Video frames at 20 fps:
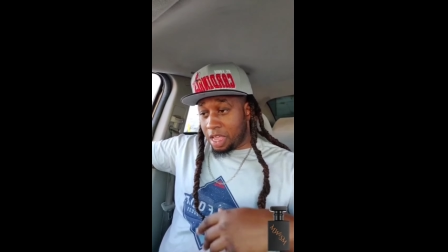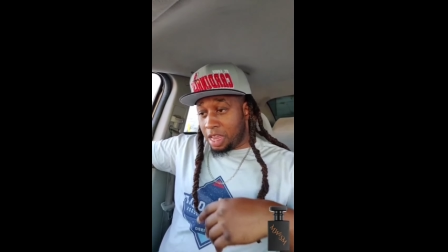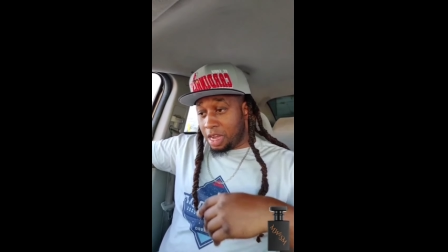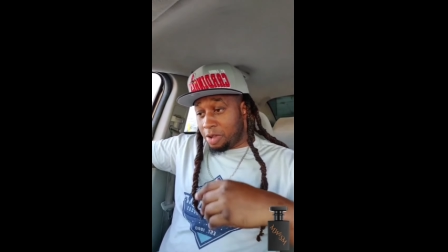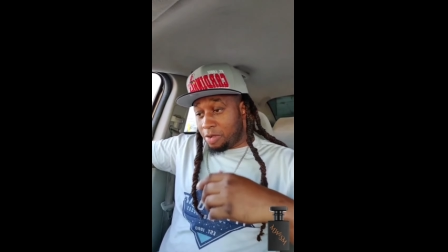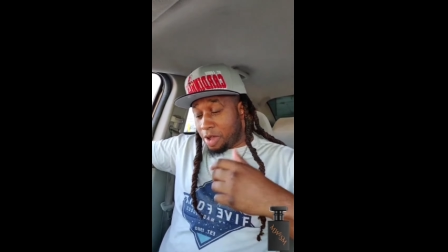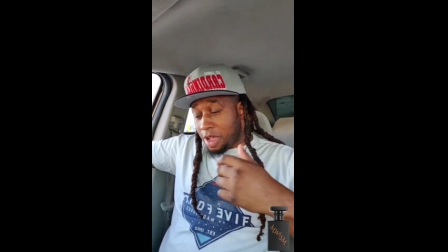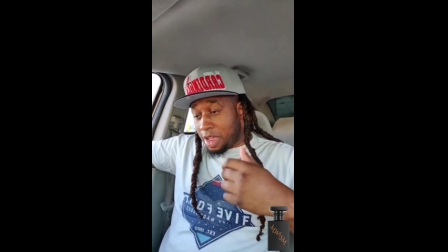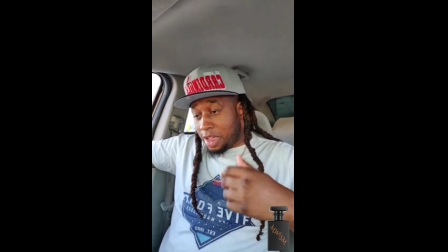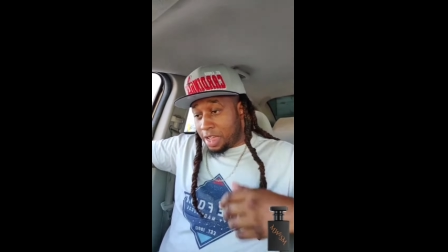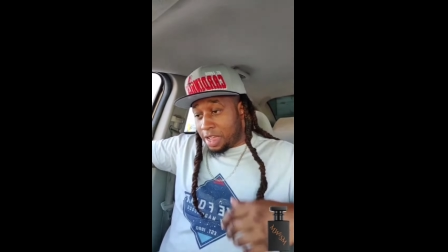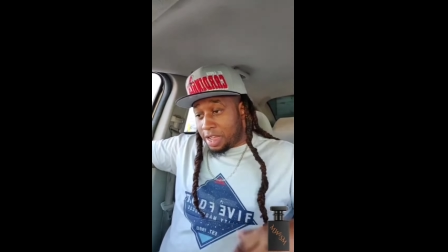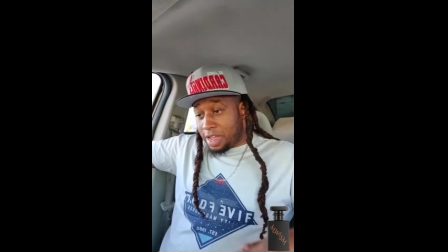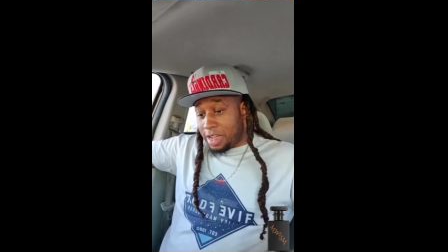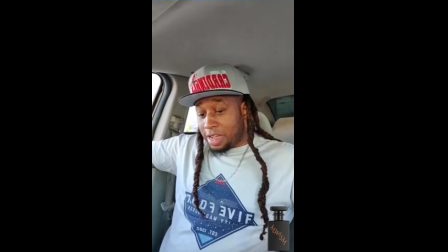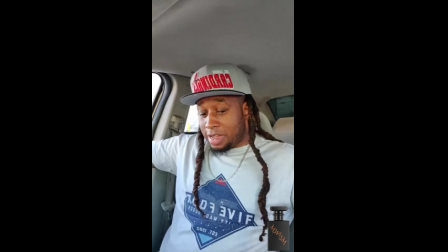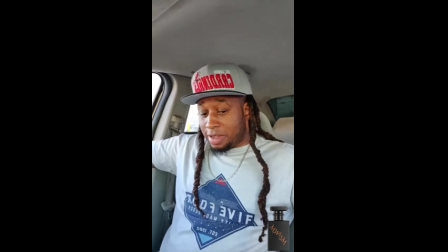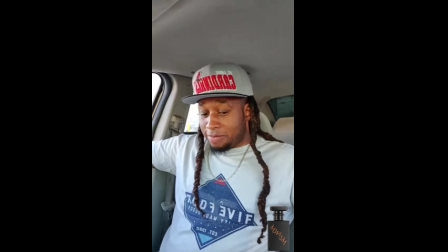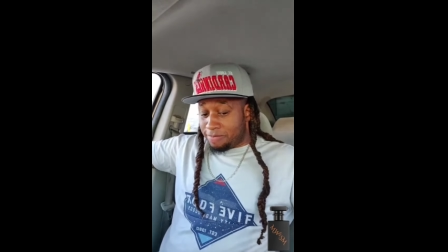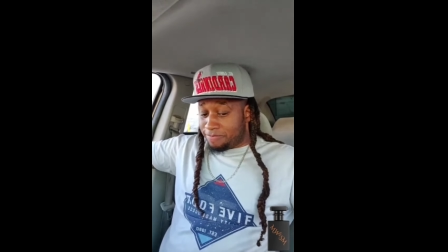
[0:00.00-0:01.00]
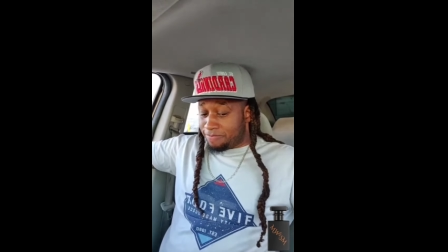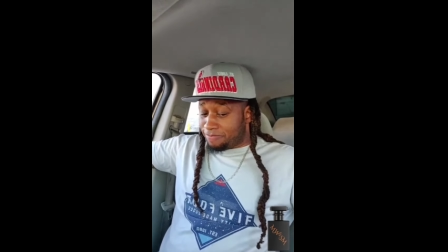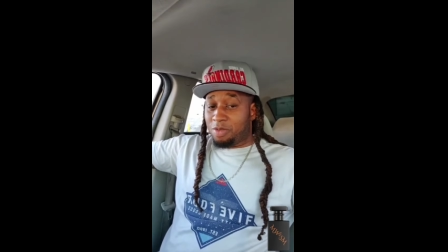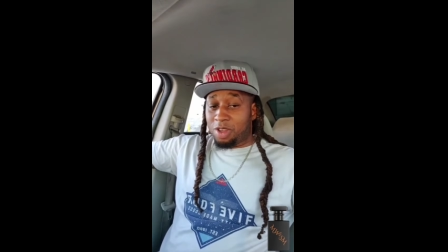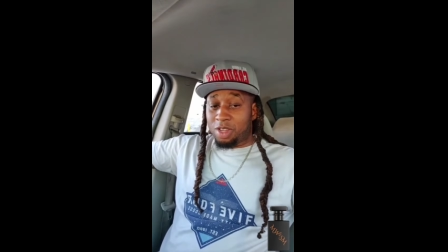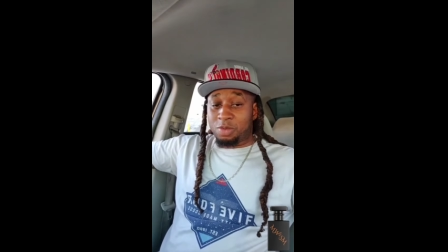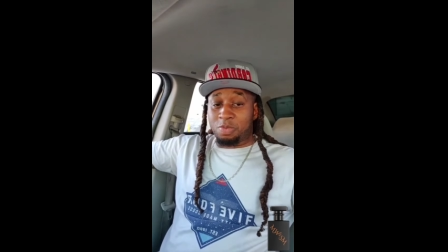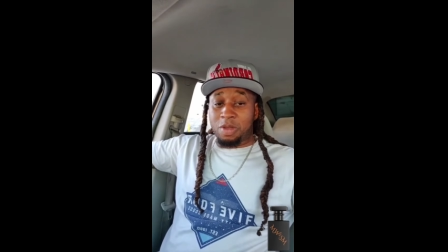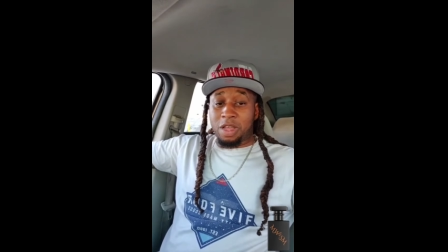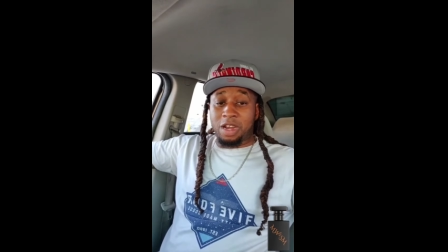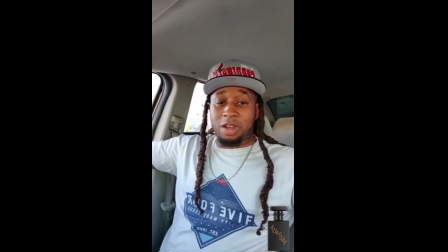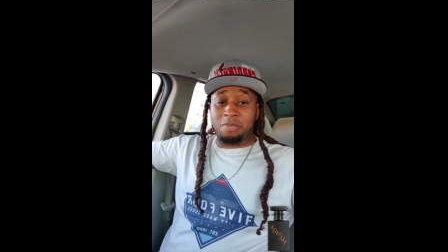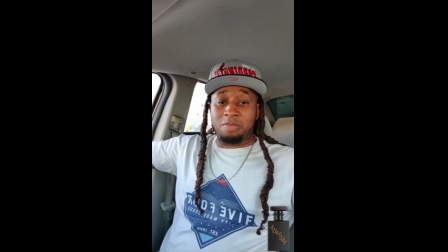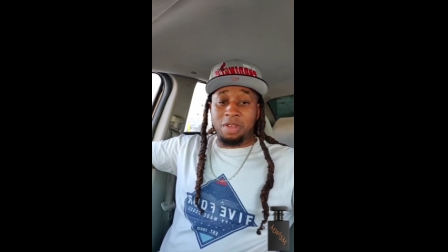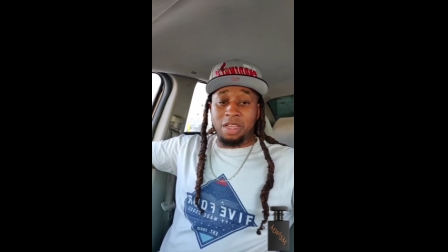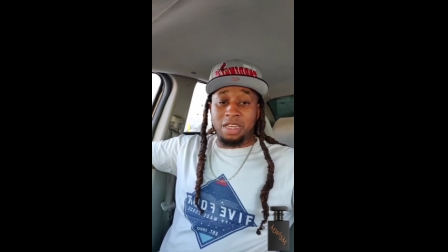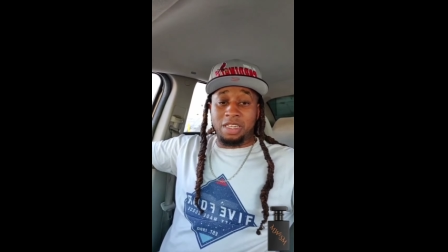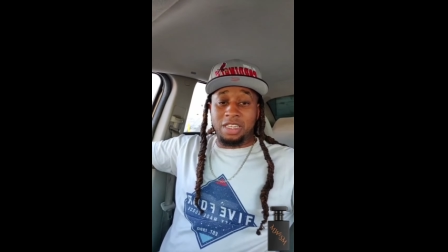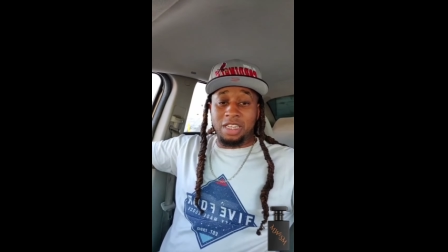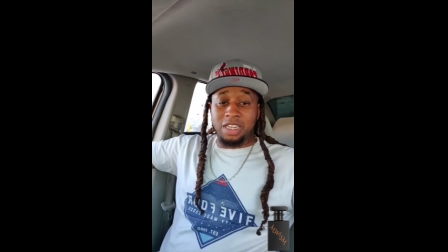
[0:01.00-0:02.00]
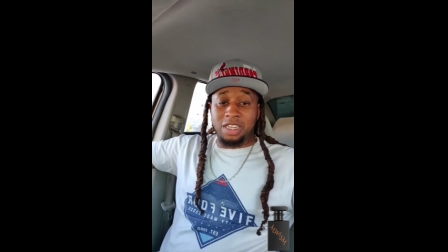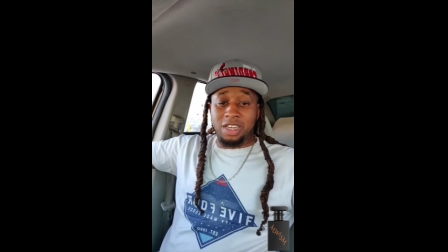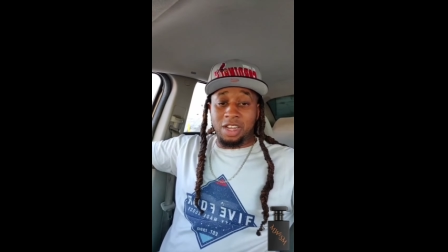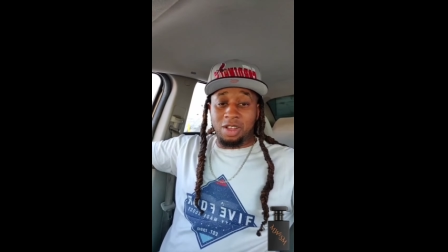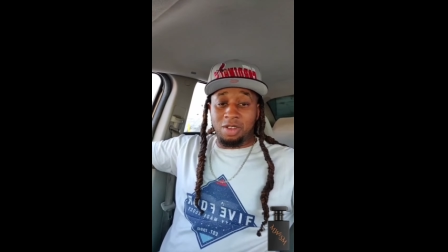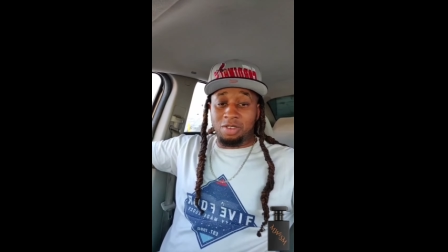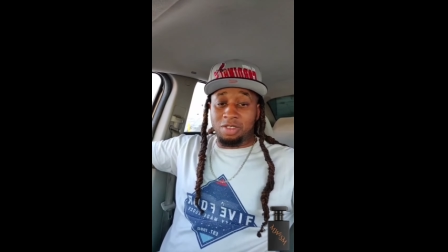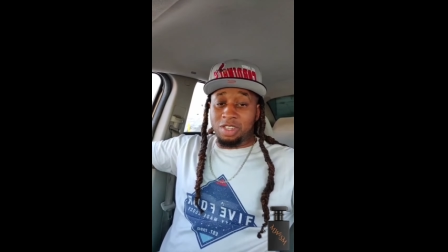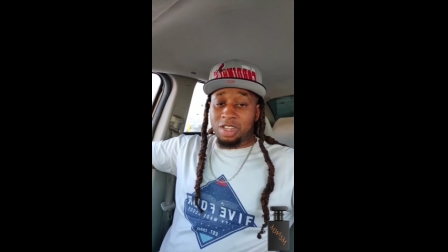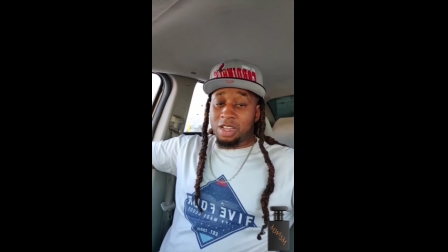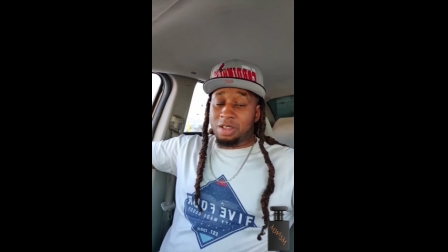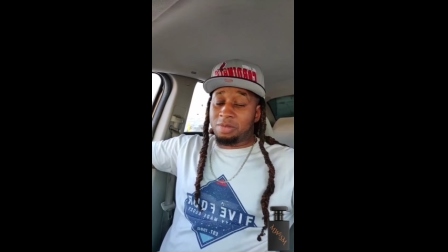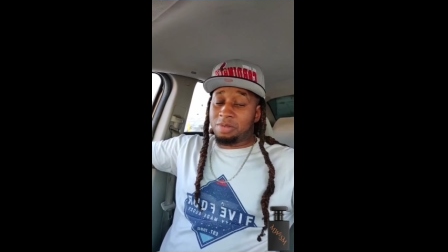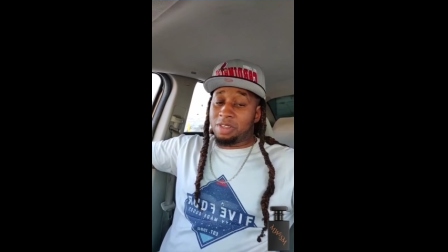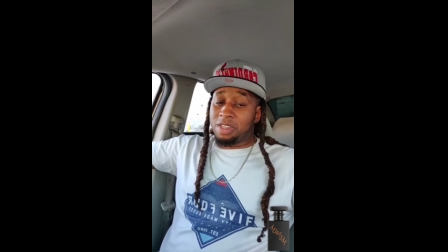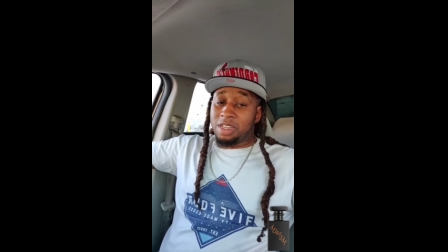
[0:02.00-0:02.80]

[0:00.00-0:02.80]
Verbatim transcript: Anyway, um, what's better than being ten toes up?